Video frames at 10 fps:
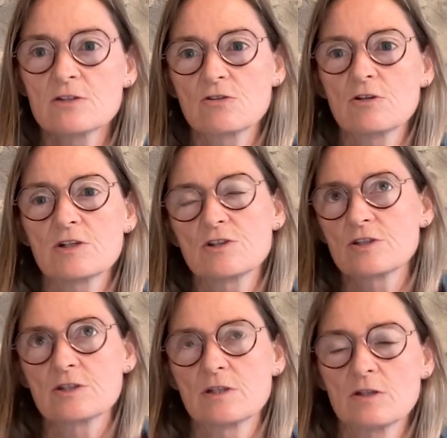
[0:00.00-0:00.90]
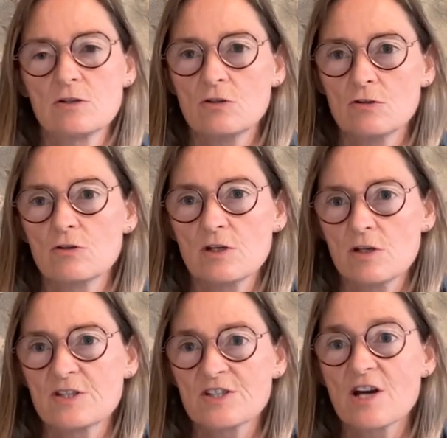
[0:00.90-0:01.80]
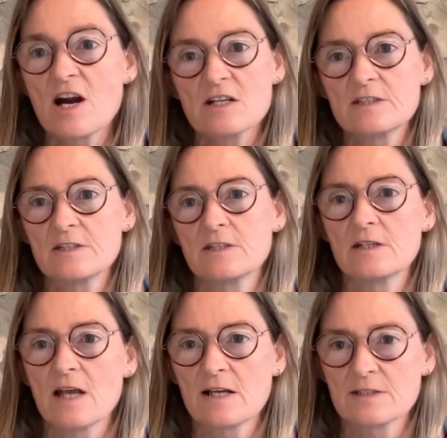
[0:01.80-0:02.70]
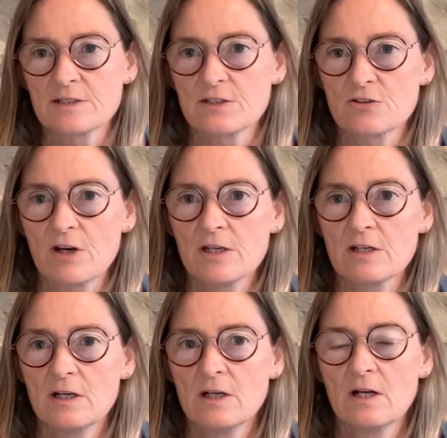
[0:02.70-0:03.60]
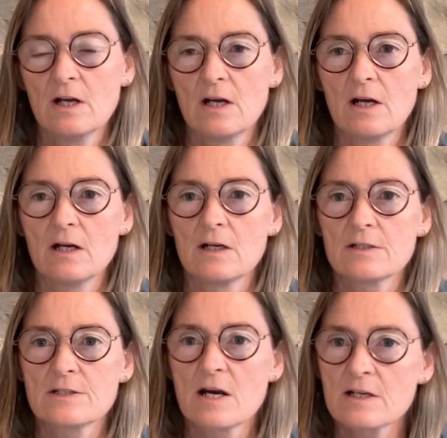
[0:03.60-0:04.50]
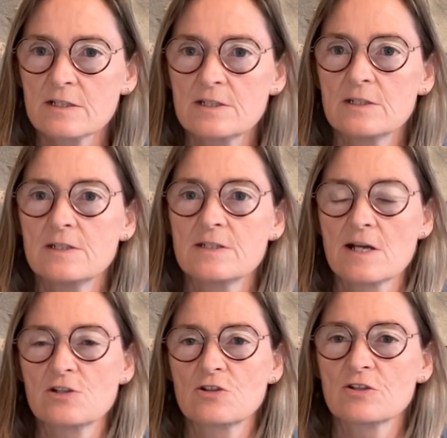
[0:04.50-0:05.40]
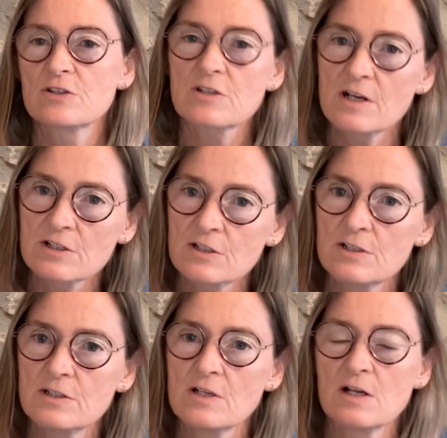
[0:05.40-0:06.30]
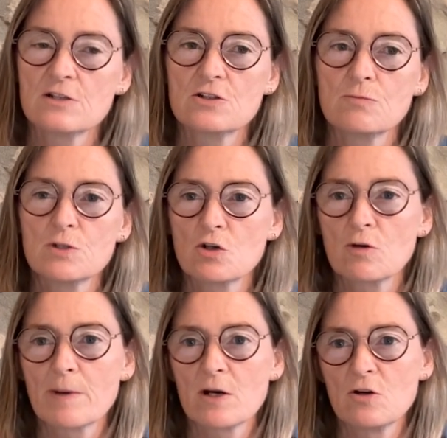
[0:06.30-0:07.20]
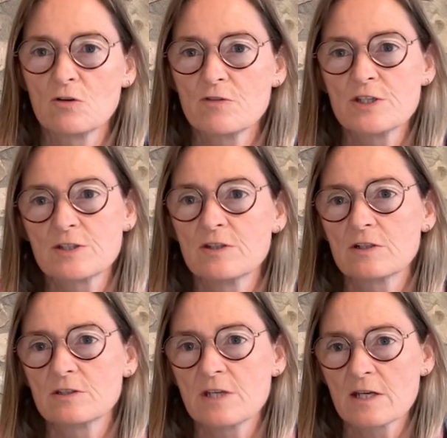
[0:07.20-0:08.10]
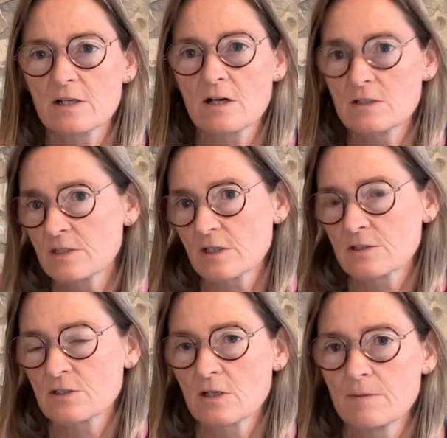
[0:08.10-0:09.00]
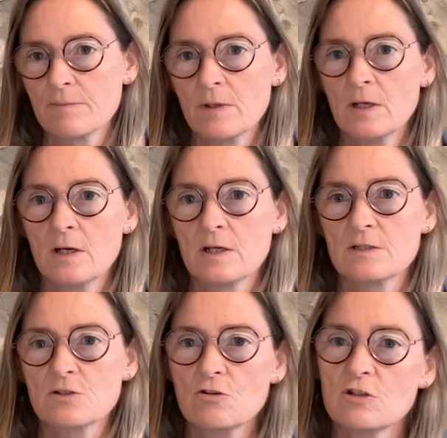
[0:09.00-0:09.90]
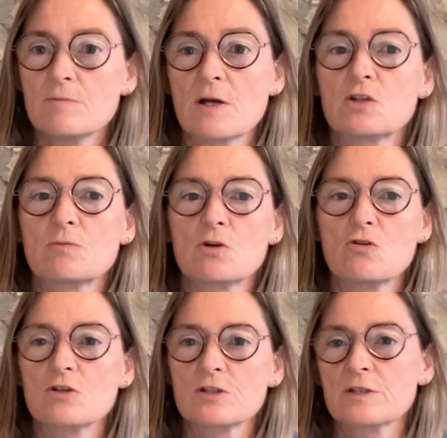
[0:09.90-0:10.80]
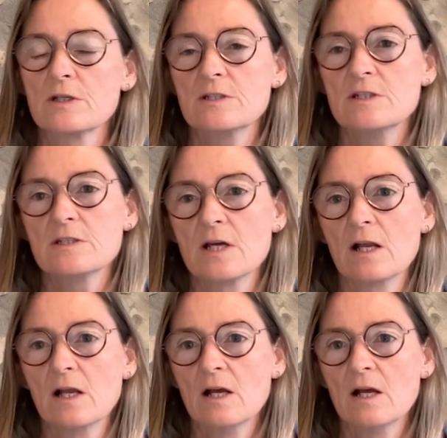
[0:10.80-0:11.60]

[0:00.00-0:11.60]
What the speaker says: So you're not just, it's targeted analysis, right? Targeted intelligence, targeted knowledge, and we talk about all of this in the context and security management course in detail.